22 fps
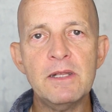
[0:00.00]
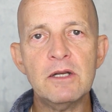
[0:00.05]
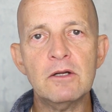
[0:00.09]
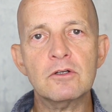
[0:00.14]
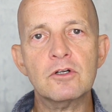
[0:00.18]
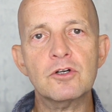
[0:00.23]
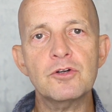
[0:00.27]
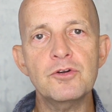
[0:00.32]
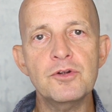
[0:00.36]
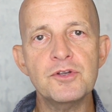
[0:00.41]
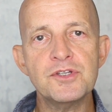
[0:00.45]
been
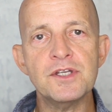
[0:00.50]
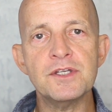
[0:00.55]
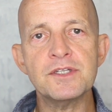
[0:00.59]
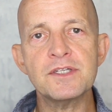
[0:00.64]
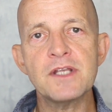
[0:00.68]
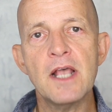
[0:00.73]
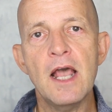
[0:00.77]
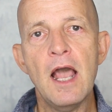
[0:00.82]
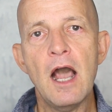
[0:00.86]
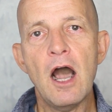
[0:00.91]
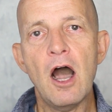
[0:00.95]
on
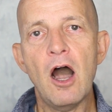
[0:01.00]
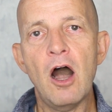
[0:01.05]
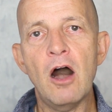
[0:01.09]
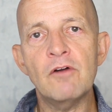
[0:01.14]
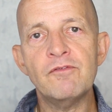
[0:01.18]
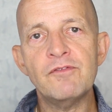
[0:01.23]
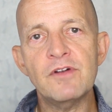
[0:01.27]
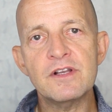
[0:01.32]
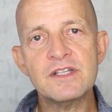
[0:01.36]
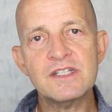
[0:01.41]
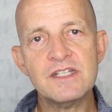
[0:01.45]
cruises
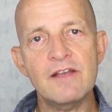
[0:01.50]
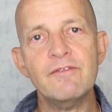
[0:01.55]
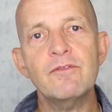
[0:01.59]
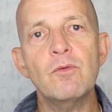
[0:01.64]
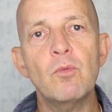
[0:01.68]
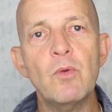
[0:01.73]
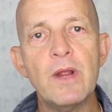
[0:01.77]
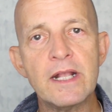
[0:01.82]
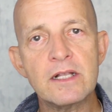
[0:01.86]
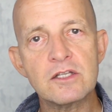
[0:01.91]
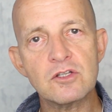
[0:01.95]
of
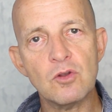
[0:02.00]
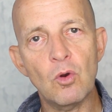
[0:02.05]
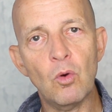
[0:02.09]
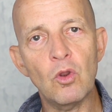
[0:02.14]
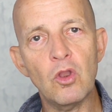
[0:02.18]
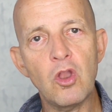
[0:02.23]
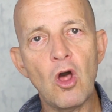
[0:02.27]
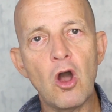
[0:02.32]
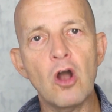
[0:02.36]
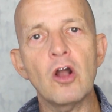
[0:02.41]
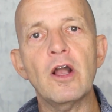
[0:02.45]
7 weeks or
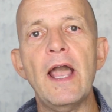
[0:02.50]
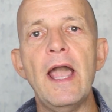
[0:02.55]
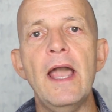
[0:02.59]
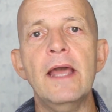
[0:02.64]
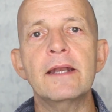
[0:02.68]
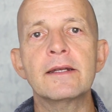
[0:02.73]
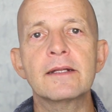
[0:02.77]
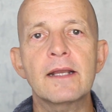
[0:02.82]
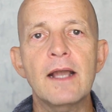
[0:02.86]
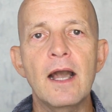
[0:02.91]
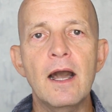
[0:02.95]
longer
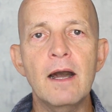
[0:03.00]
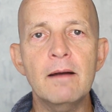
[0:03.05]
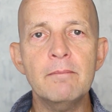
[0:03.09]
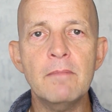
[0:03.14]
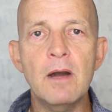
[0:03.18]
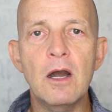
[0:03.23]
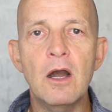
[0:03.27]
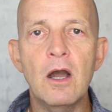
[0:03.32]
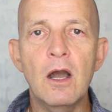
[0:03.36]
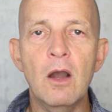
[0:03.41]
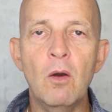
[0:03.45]
and come